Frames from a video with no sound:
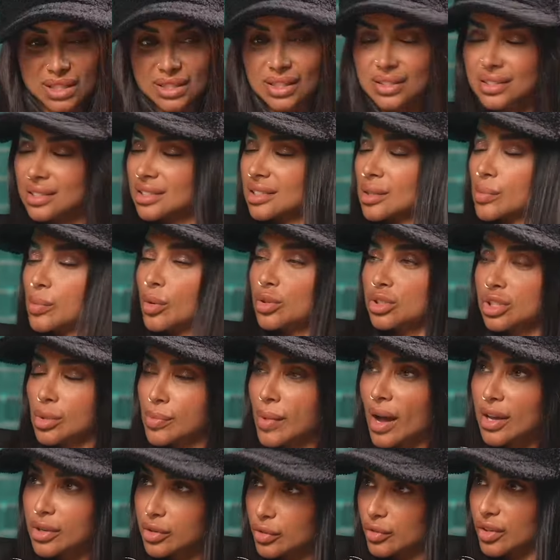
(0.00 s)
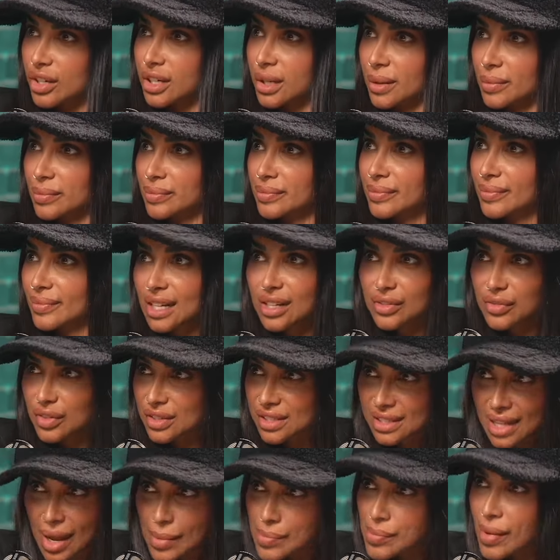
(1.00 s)
business is supposed to buy you freedom. And if
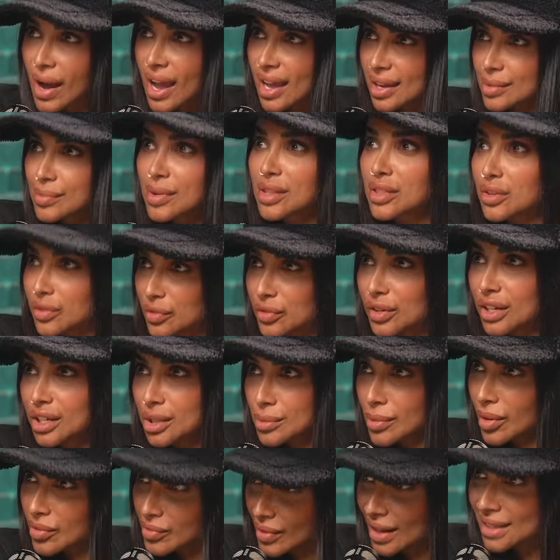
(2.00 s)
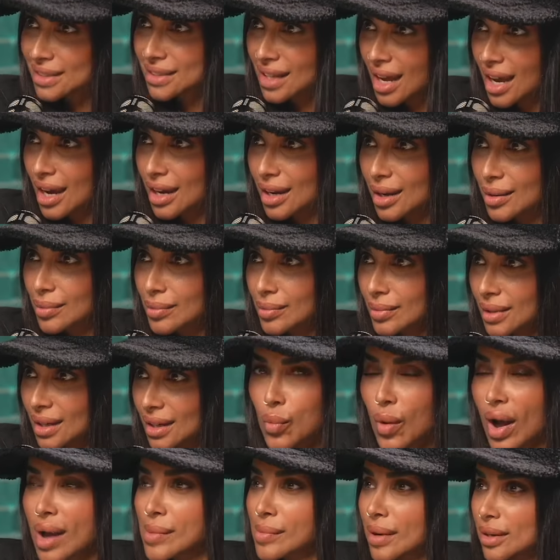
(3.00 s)
it's not buying me the freedom of my time,
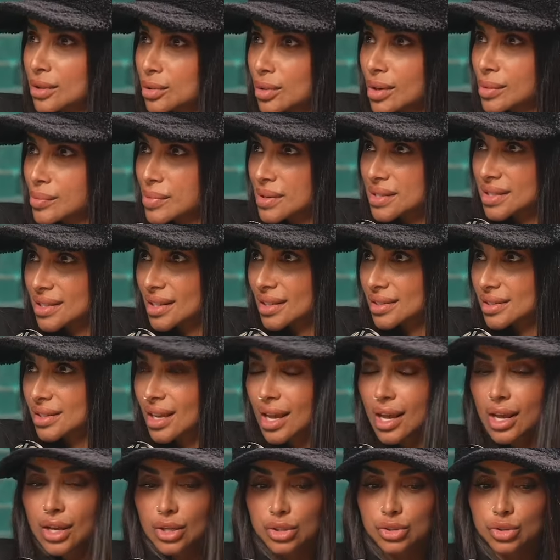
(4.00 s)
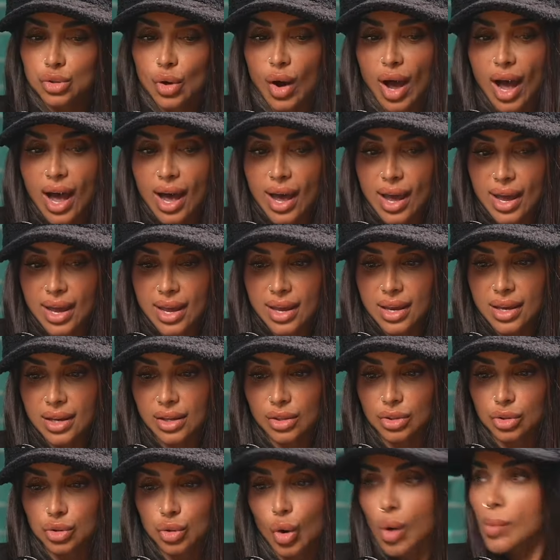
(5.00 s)
why am I doing business? So
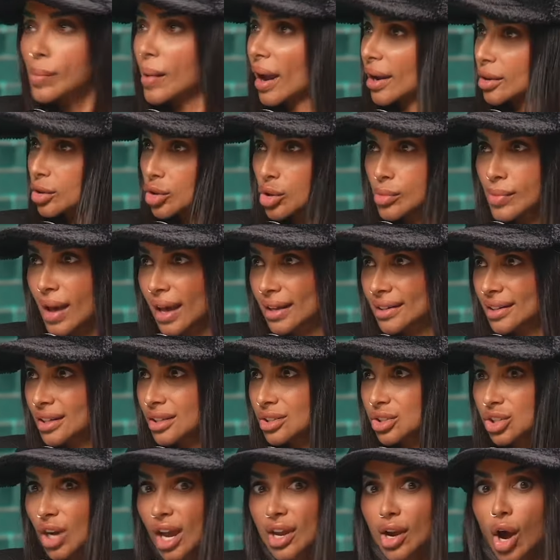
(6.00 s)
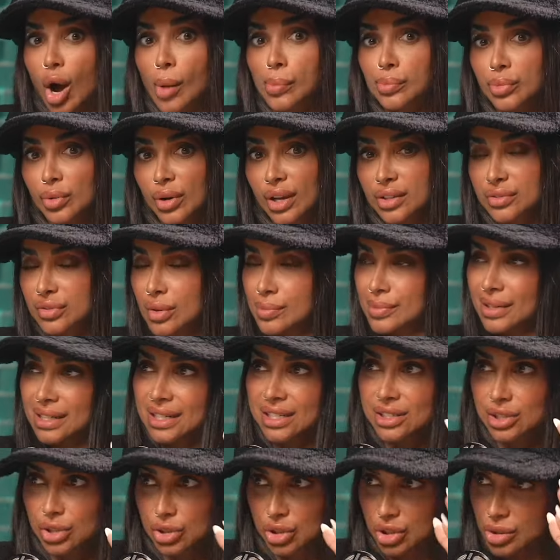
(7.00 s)
I don't micromanage. I operate from a
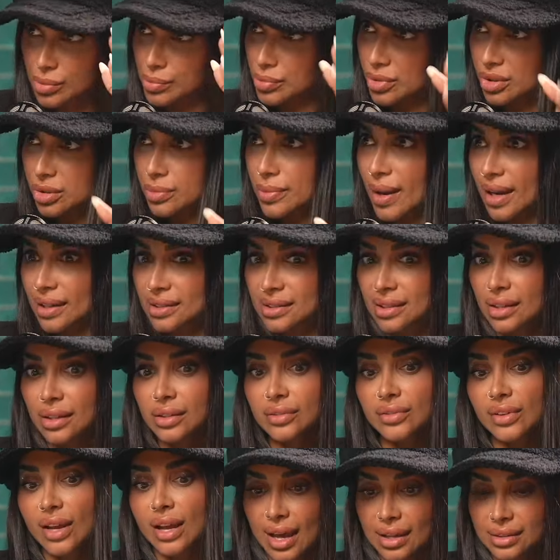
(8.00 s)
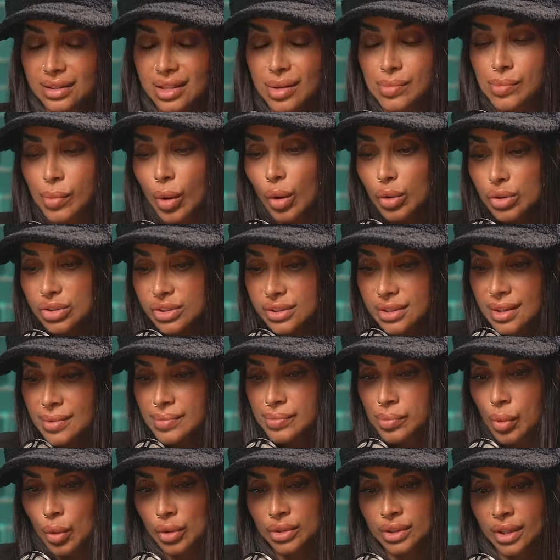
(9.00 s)
leadership perspective. And the most
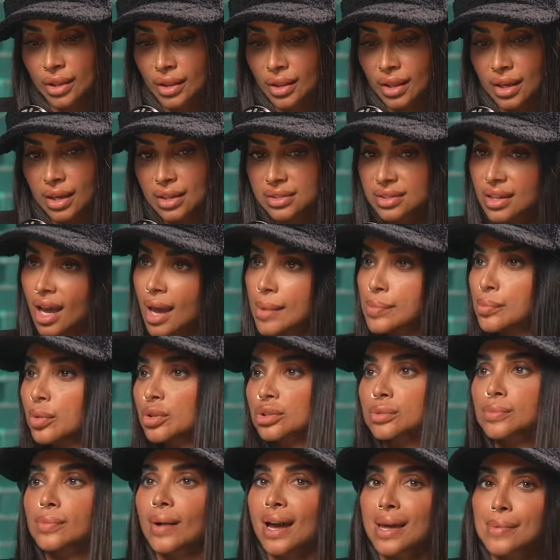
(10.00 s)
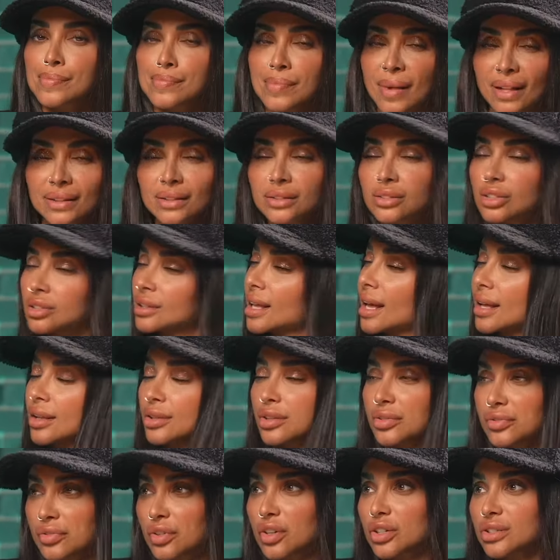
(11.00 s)
important thing is I put my mental
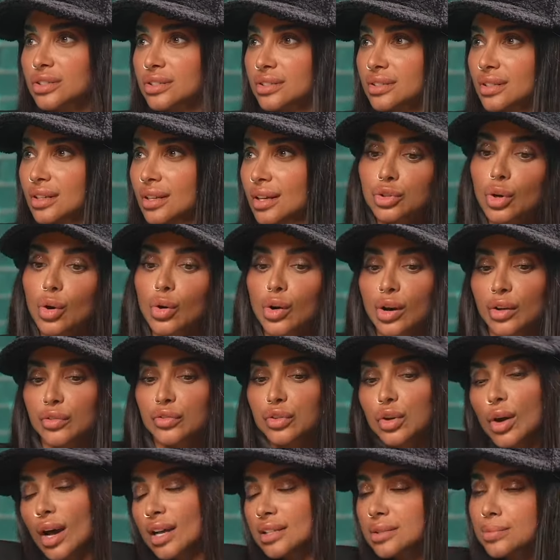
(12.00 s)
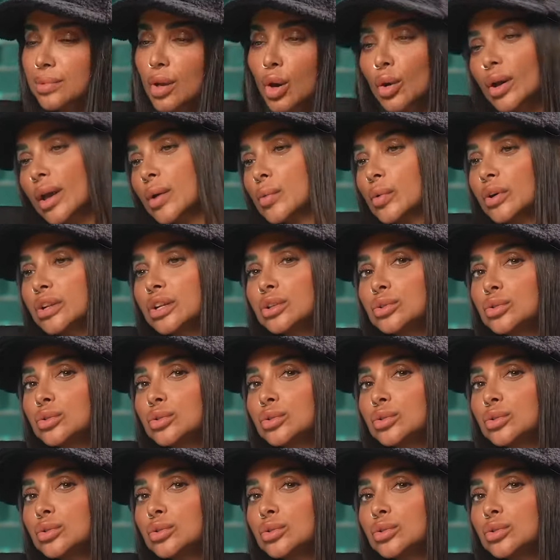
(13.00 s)
health first. So if you ask me, okay, what